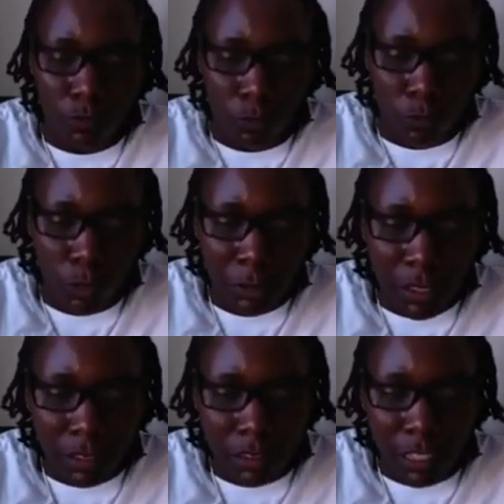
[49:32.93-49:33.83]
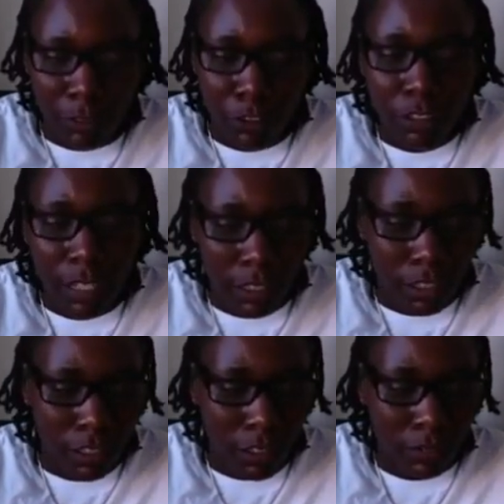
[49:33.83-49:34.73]
women, if you're not,
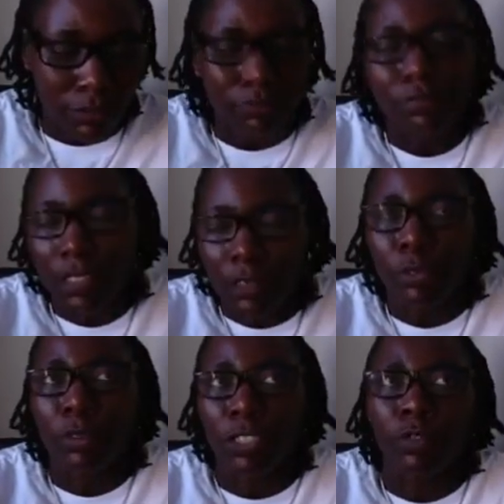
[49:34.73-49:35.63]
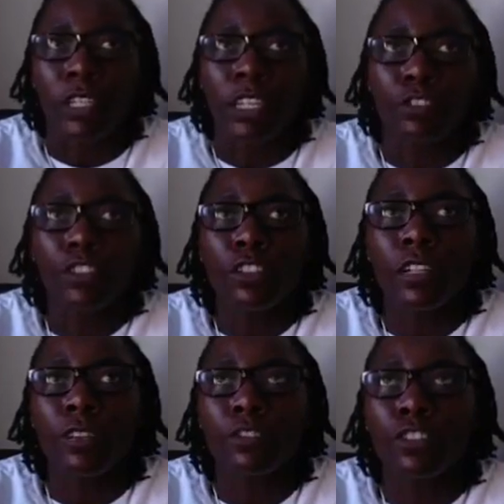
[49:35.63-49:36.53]
I'll just put it this way. If
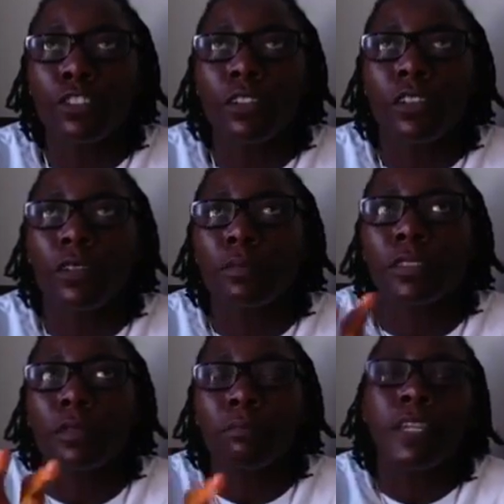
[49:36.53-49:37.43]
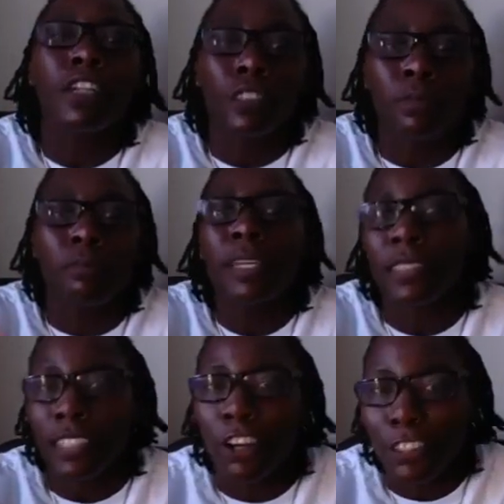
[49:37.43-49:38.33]
you're the men
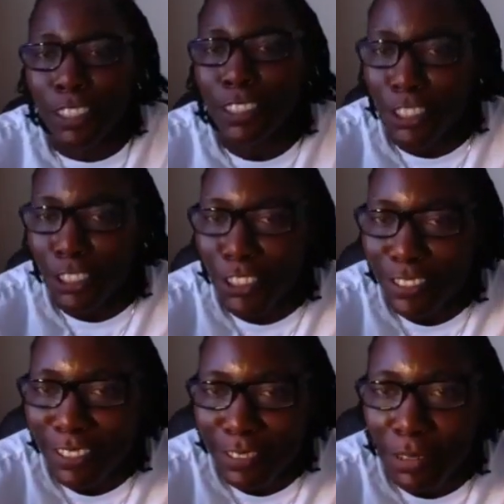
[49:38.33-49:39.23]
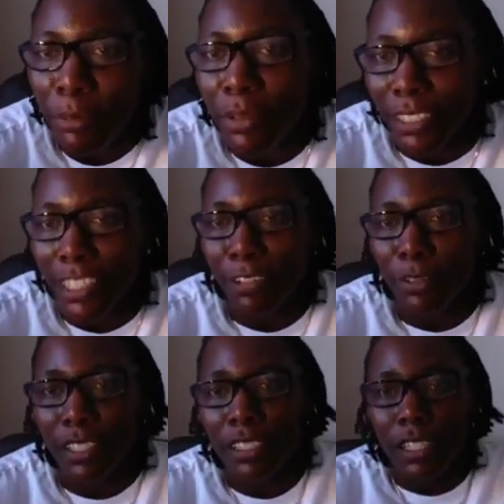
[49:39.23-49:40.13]
get all the attention. I'll put it that way.
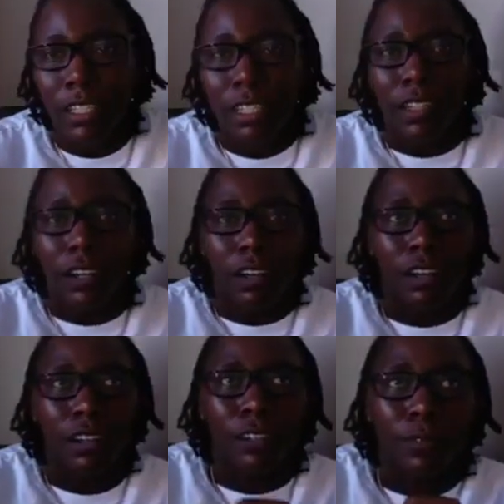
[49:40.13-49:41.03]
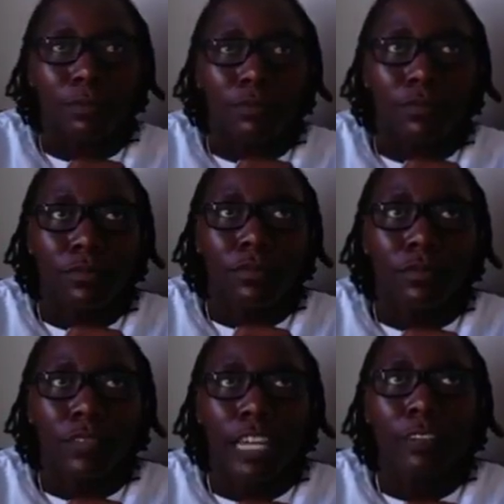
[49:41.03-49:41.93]
Mm-hmm.
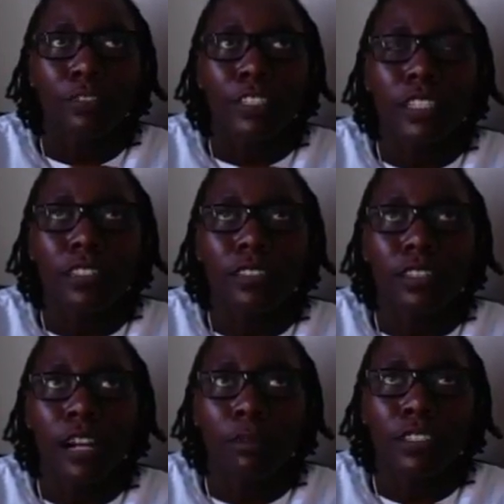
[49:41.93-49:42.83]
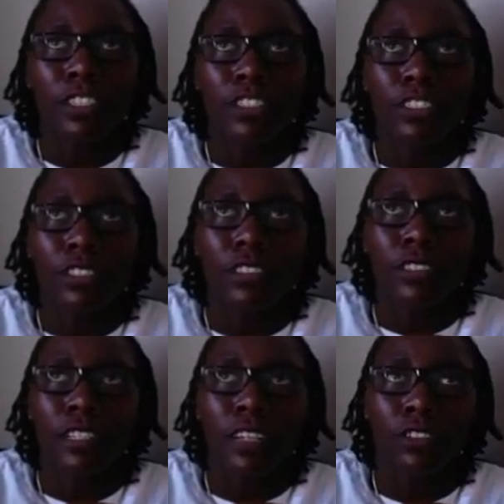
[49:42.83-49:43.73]
Every competition is
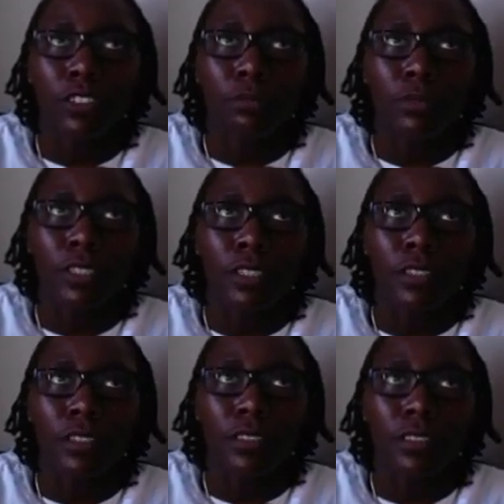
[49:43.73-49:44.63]
not going to be,